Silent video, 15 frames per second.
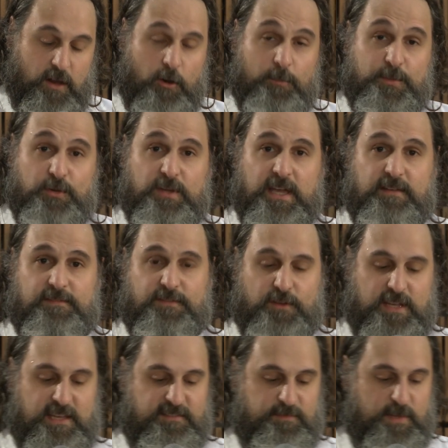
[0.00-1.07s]
I hope you can
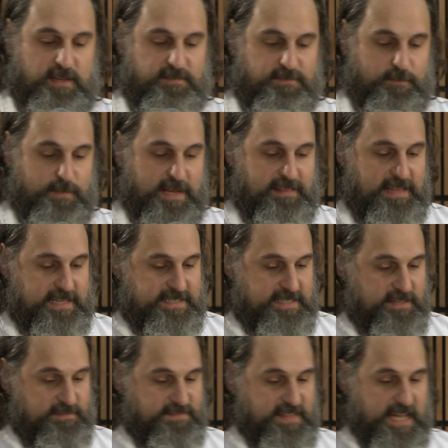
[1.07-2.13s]
forgive me for my less
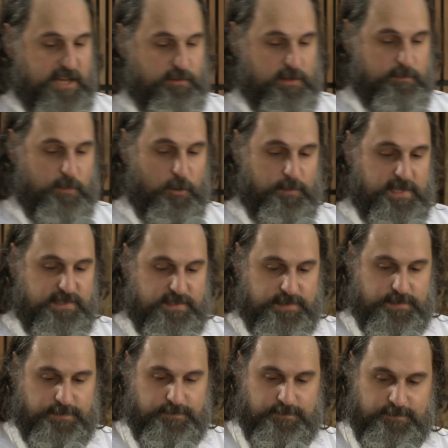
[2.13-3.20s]
than flattering
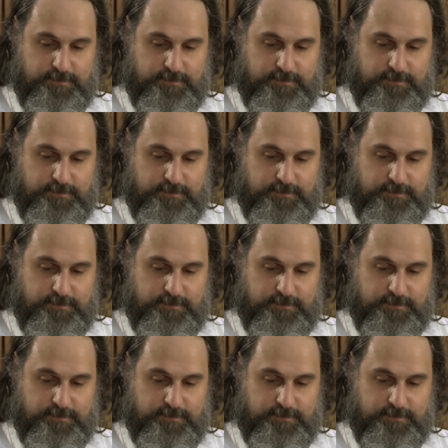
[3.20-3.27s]
moments